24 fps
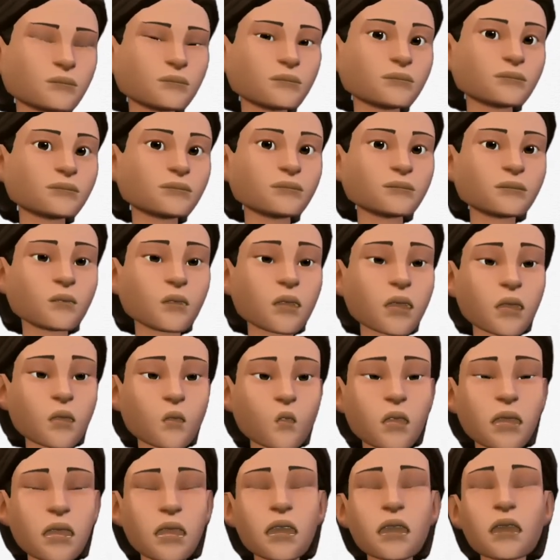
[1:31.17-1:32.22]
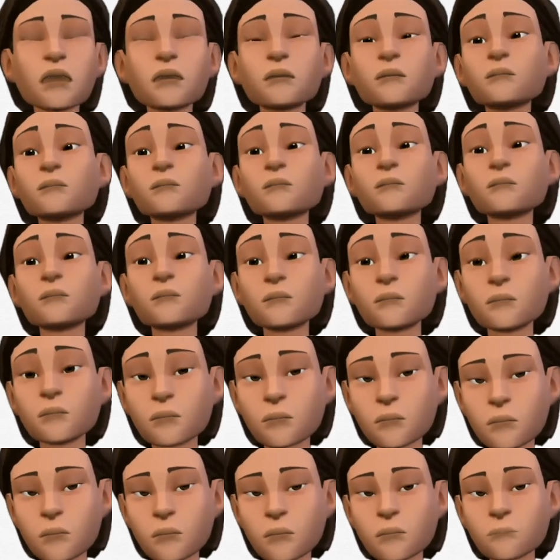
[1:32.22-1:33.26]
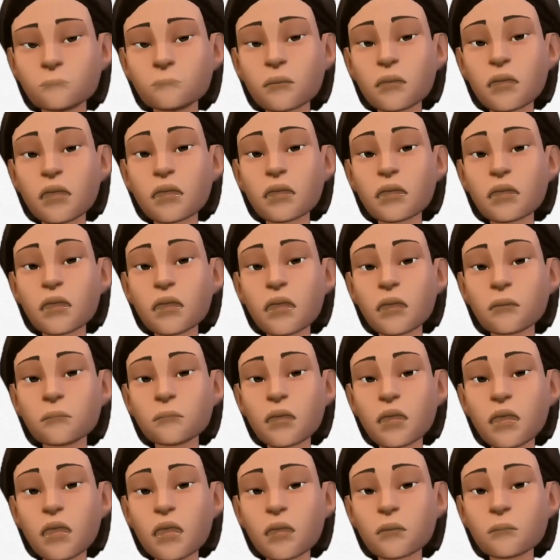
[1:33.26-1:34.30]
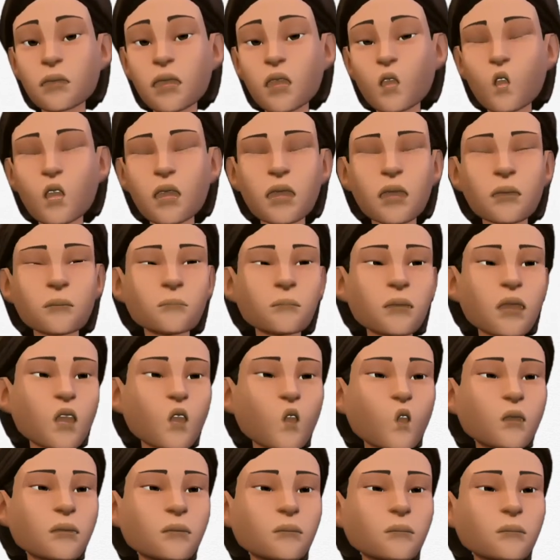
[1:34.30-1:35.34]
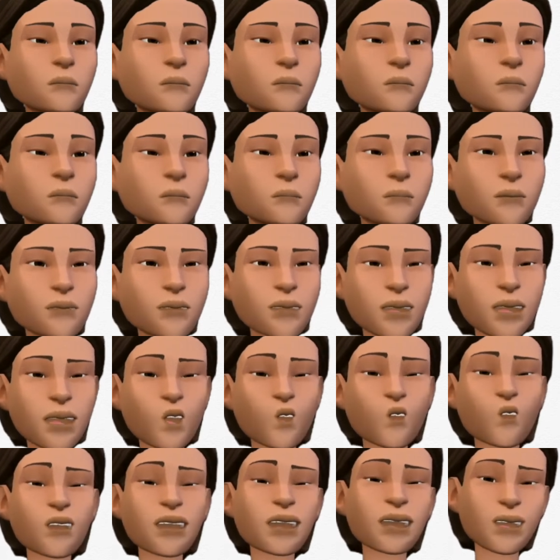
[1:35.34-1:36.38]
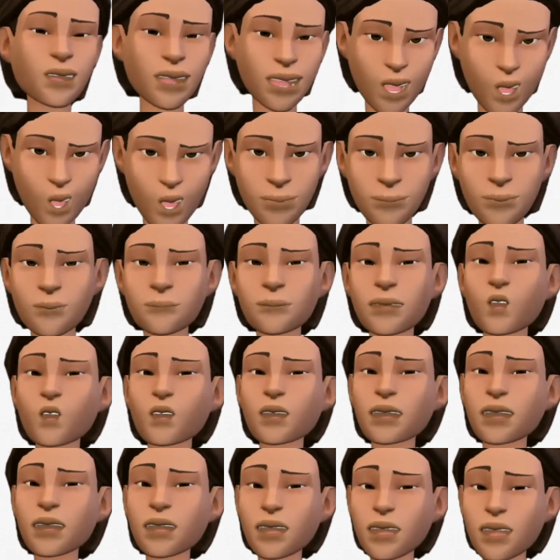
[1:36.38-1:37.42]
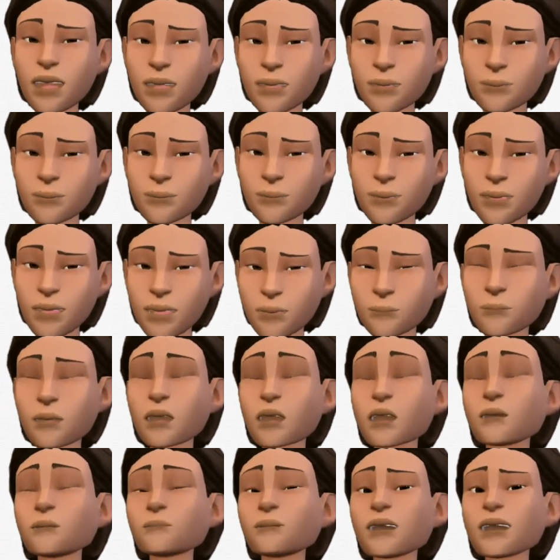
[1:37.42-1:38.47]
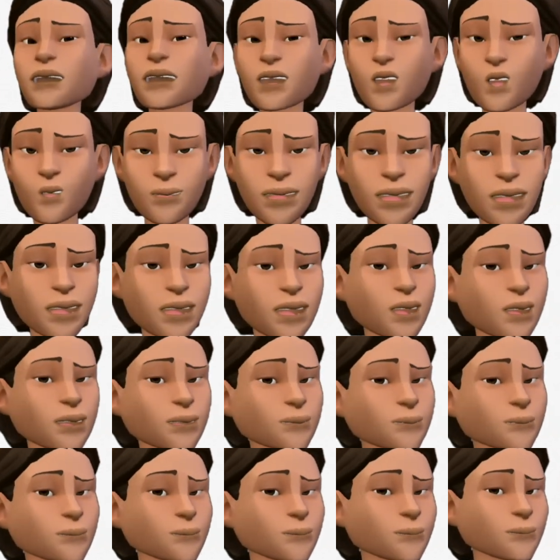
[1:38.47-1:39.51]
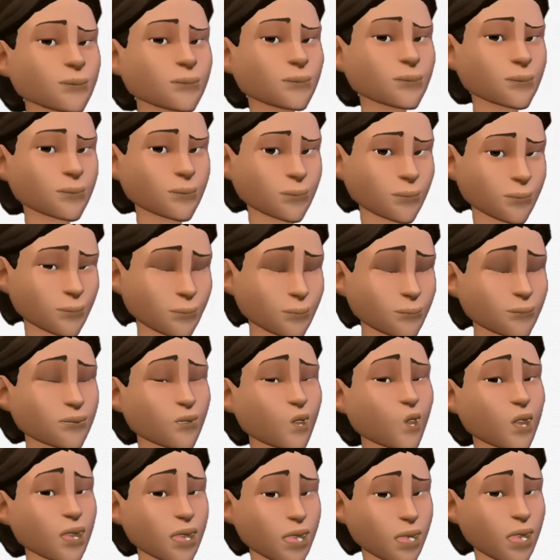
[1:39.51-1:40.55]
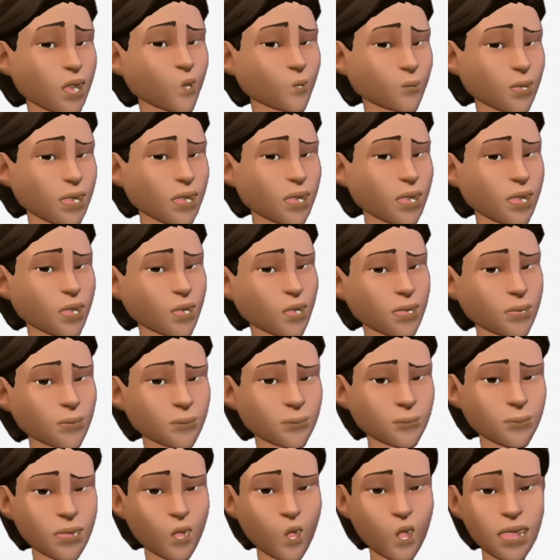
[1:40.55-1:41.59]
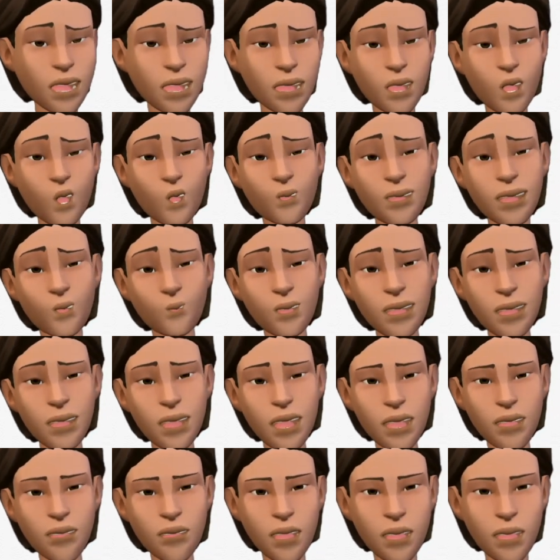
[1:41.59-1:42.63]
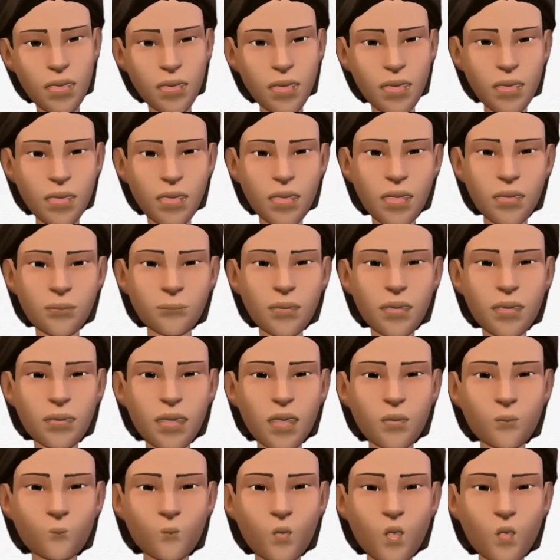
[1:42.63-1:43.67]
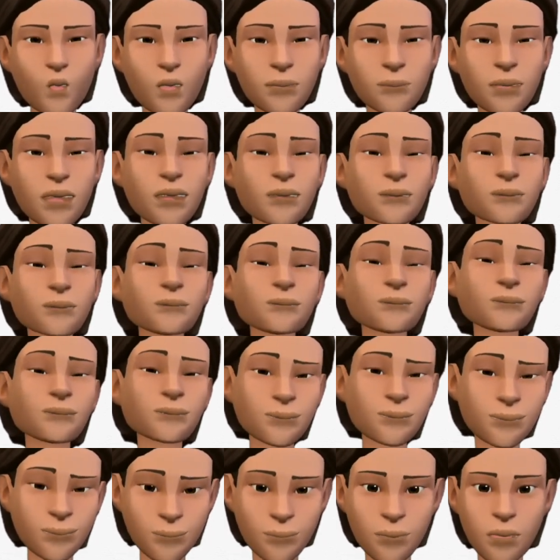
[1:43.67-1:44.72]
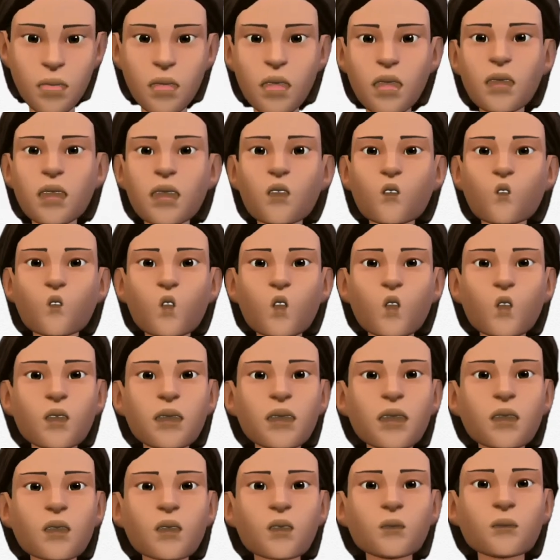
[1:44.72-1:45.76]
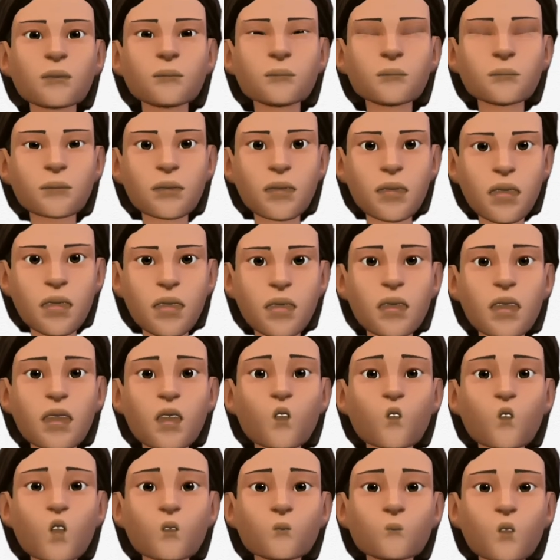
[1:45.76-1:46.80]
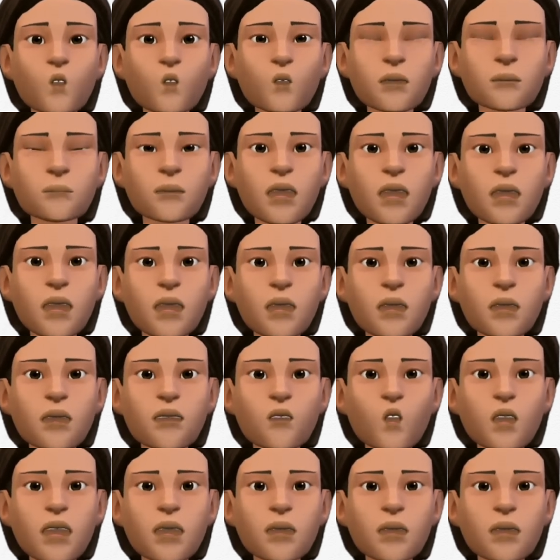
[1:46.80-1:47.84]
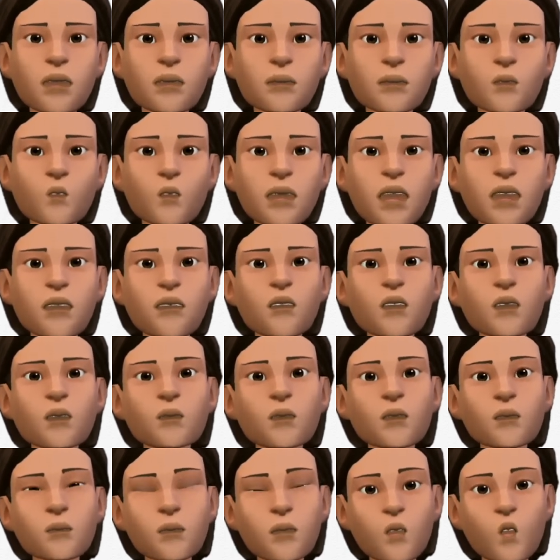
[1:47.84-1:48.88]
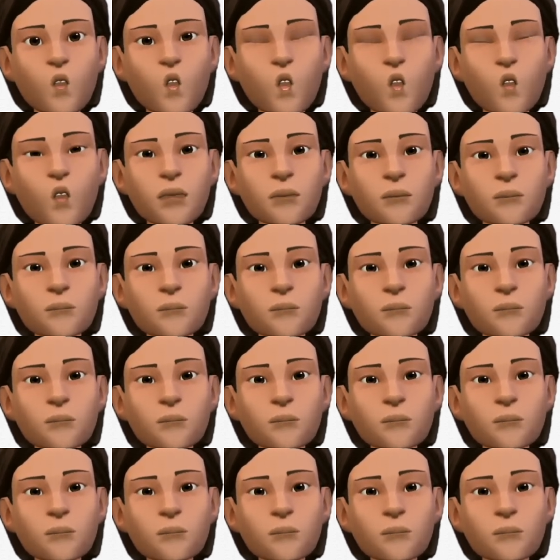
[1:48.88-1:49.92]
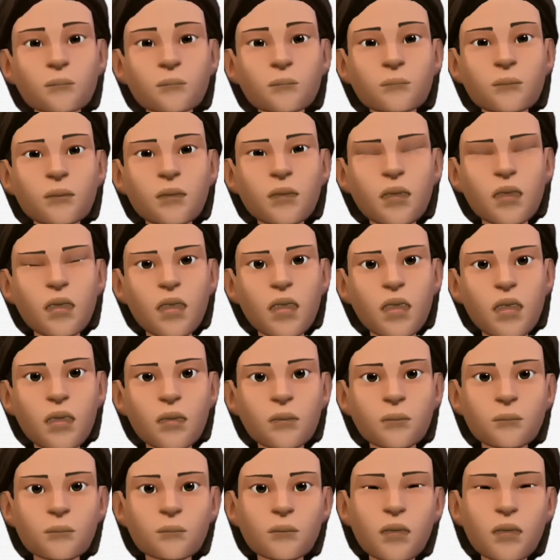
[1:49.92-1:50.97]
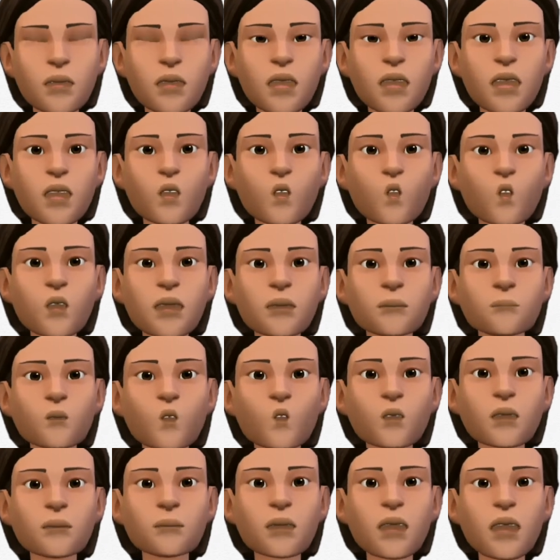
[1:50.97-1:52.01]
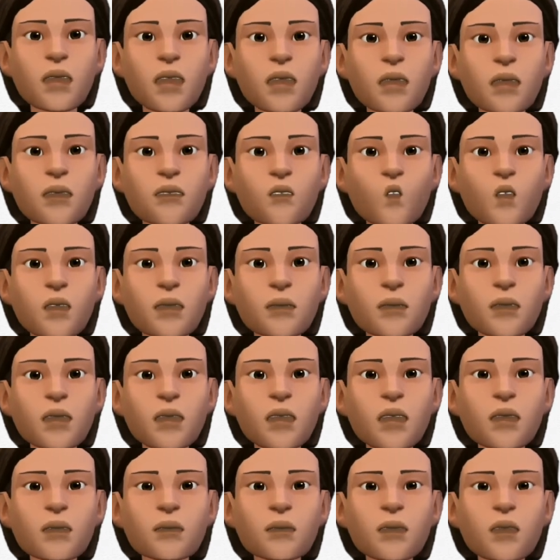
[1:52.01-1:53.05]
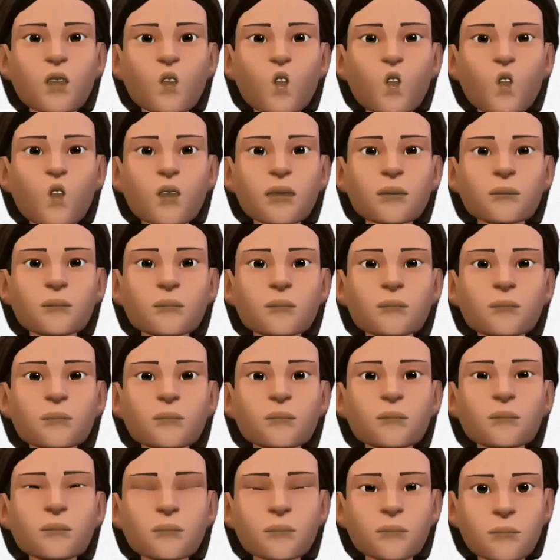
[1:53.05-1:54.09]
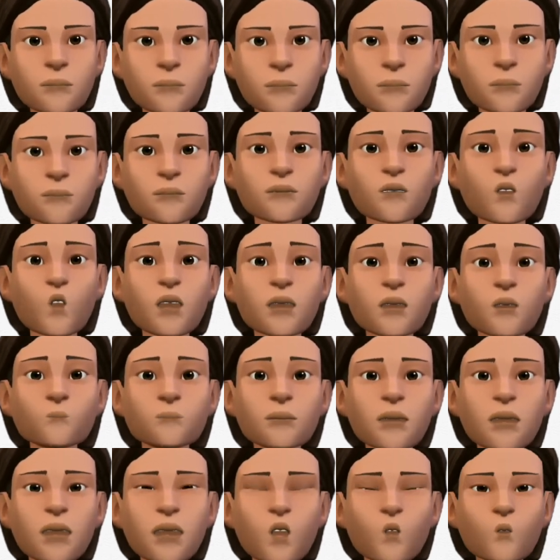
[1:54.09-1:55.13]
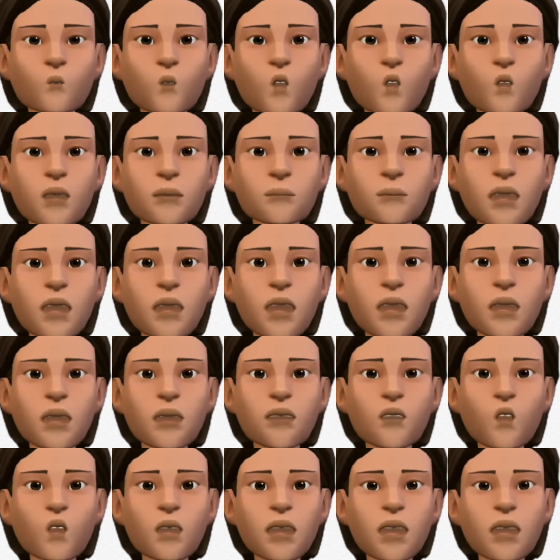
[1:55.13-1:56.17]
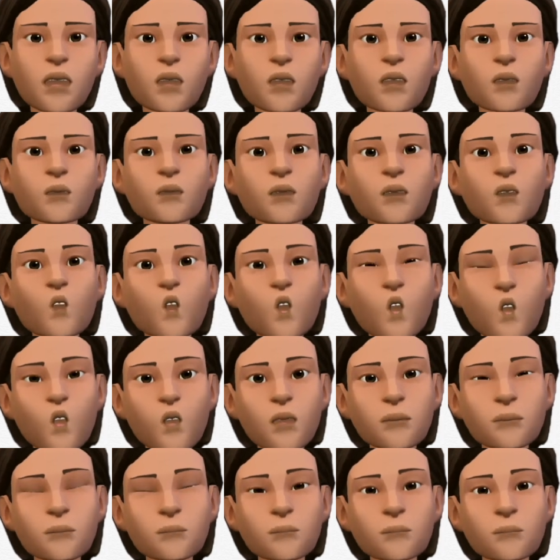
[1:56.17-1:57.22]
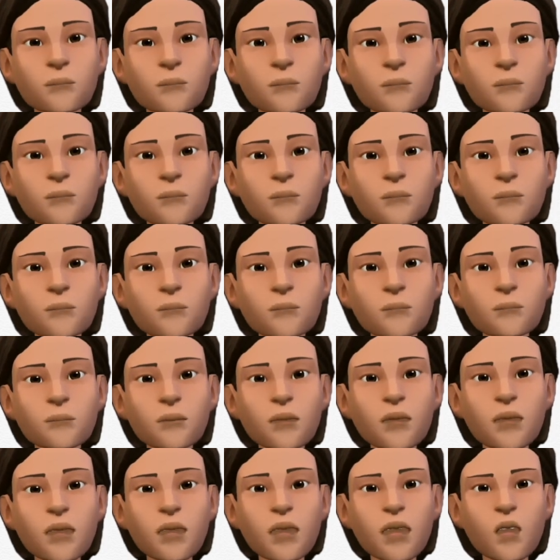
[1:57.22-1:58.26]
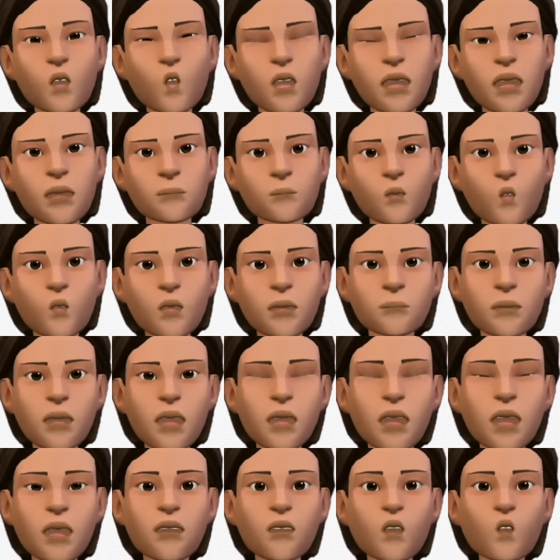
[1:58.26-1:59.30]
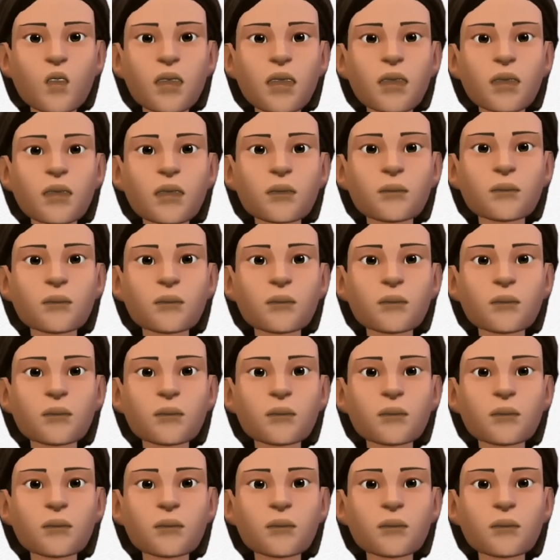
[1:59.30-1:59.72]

Oh hello there. My dad is making me do this part. After you figure out the permutations, that becomes the numerator. For the denominator, you will use how many different arrangements are possible. Since there are four lighters, then there are four possibilities of what can go in the first slot. Then, there are three possibilities for the second slot, followed by two possibilities for the third slot, and then one possibility for the last